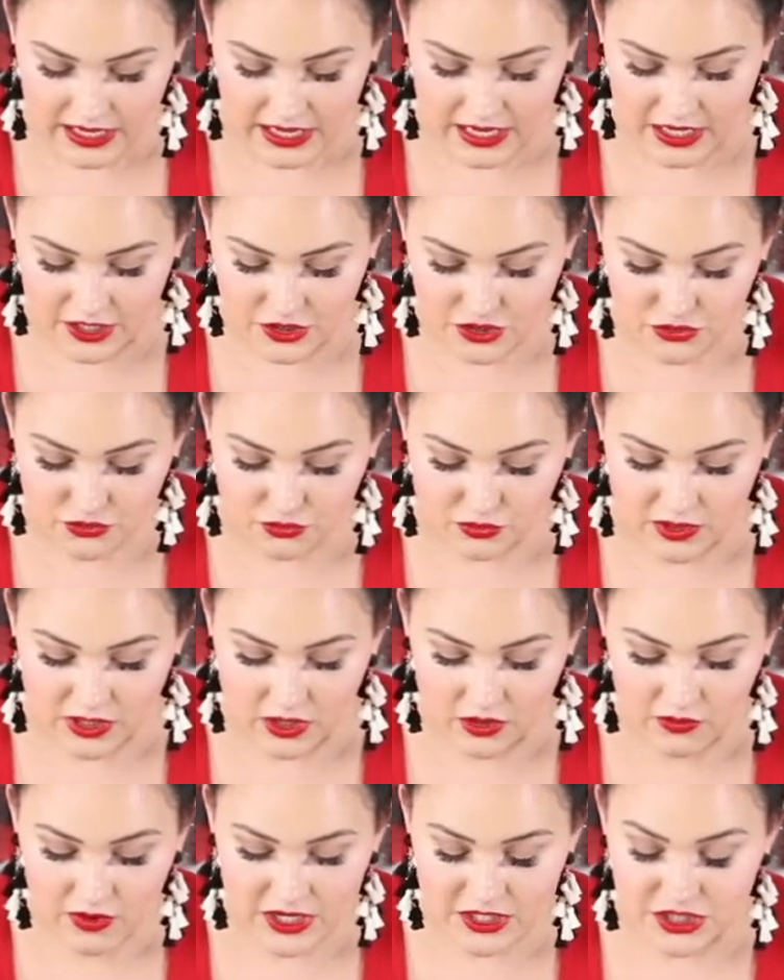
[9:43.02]
and you
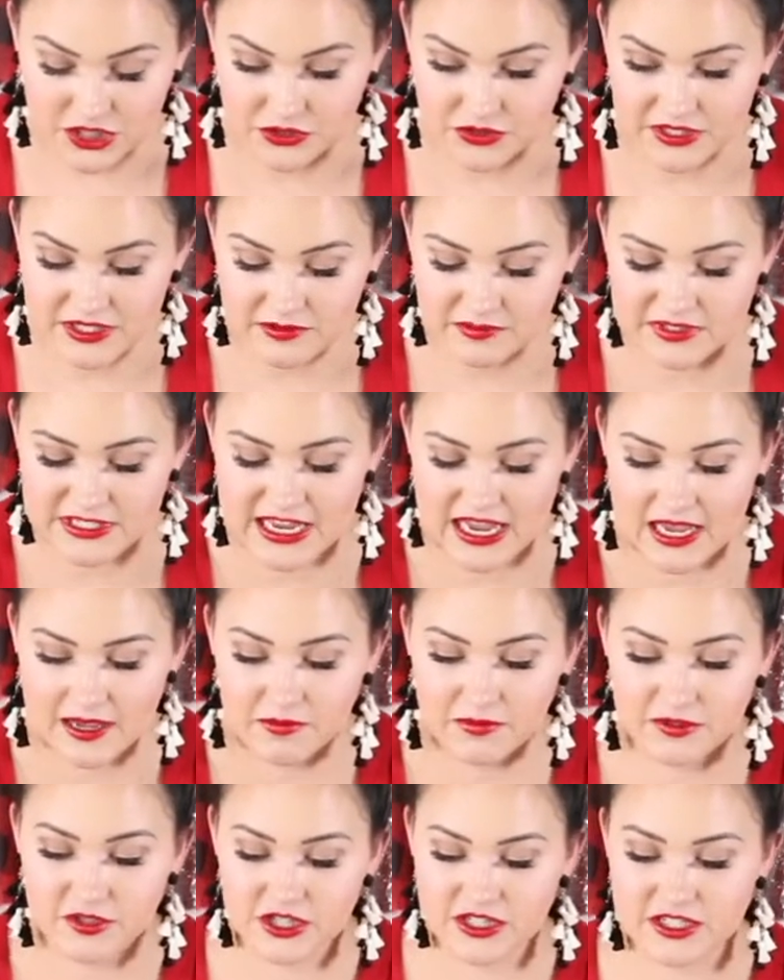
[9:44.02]
will want to use some
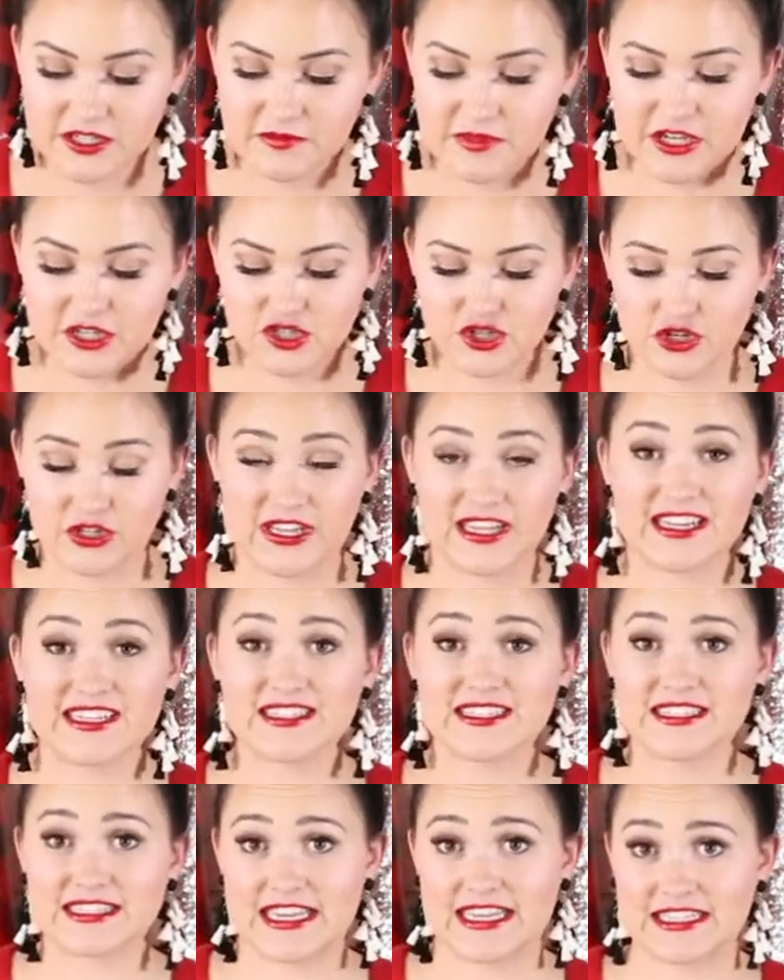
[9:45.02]
tape just to make sure that
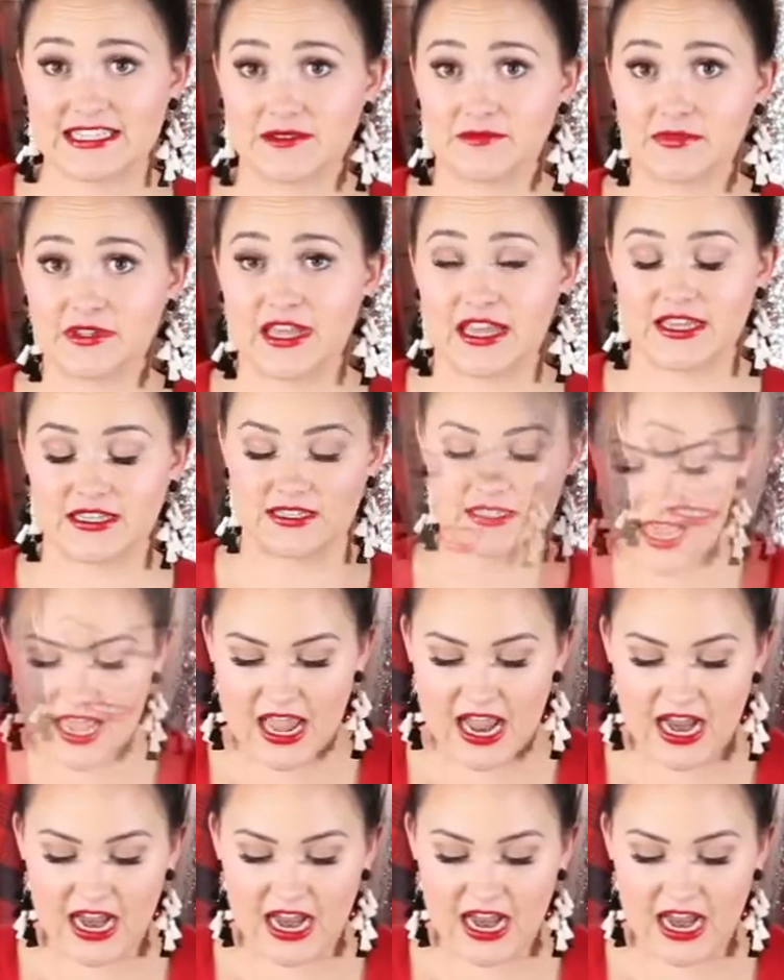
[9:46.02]
it stays in place.